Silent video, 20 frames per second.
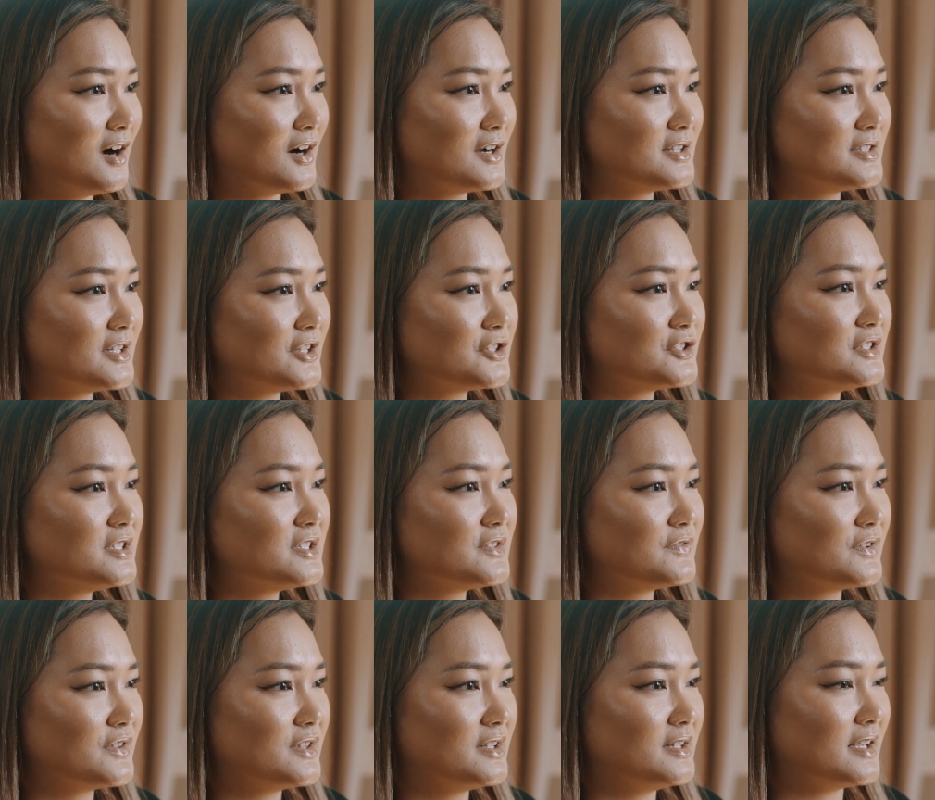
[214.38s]
Our
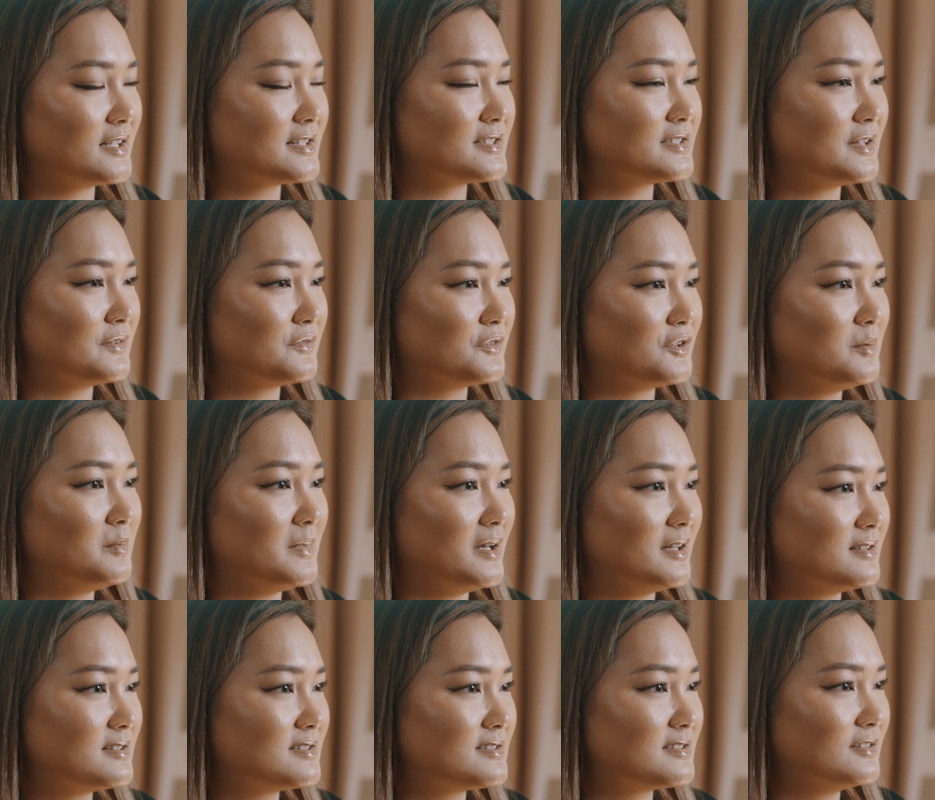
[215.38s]
sessions for the next several
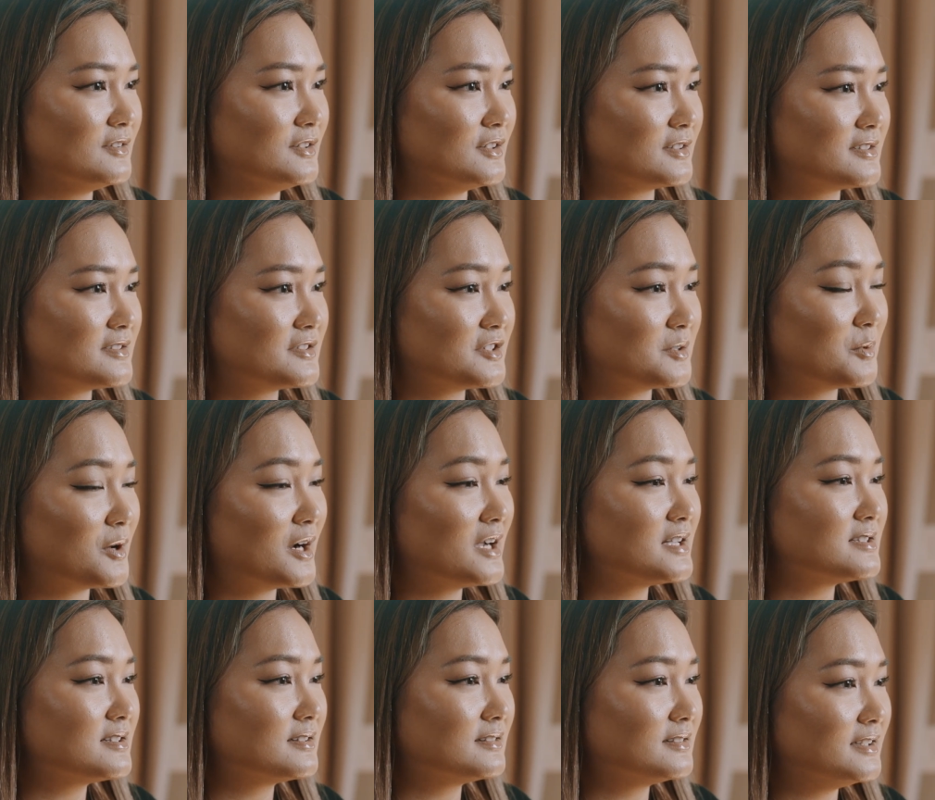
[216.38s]
months looked
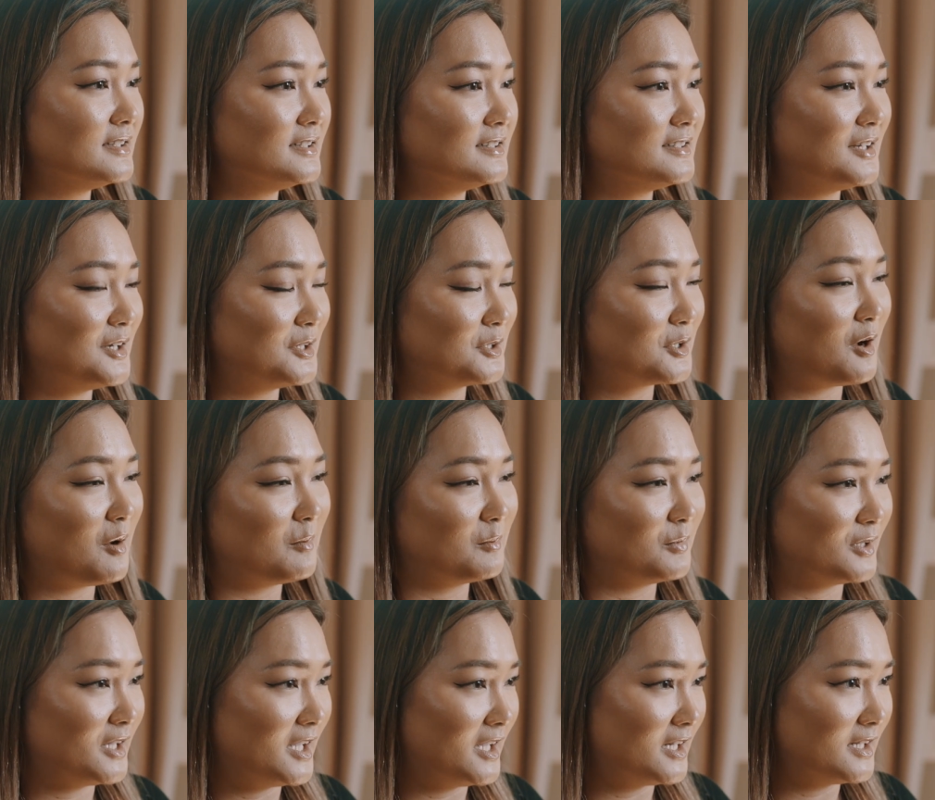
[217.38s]
surprisingly
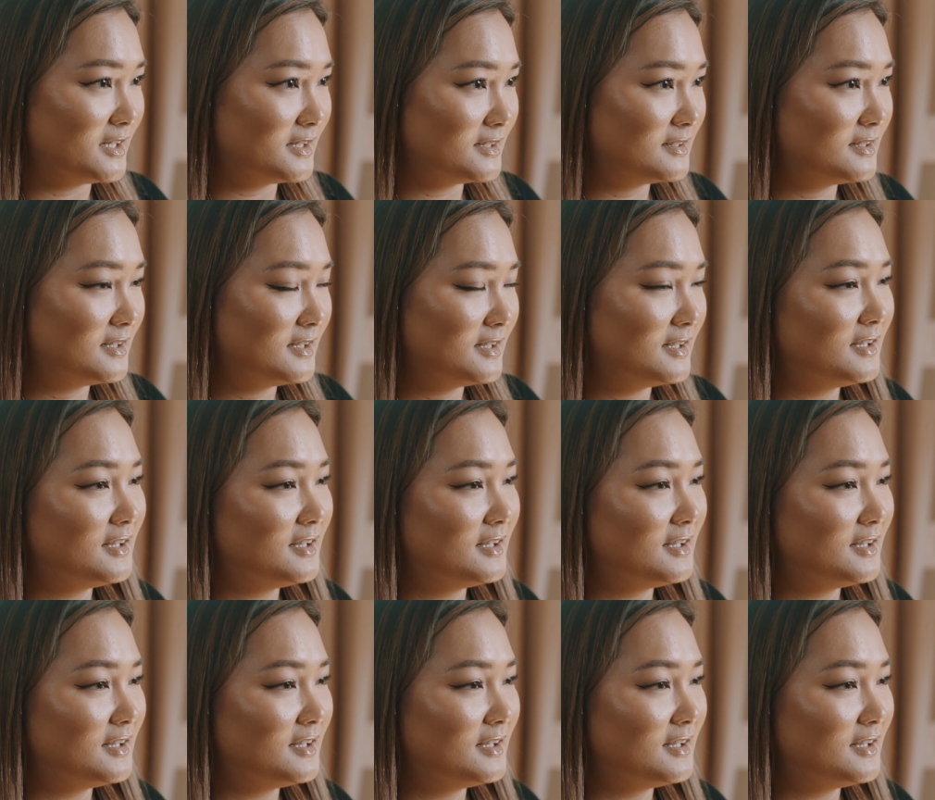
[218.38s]
uncomplicated.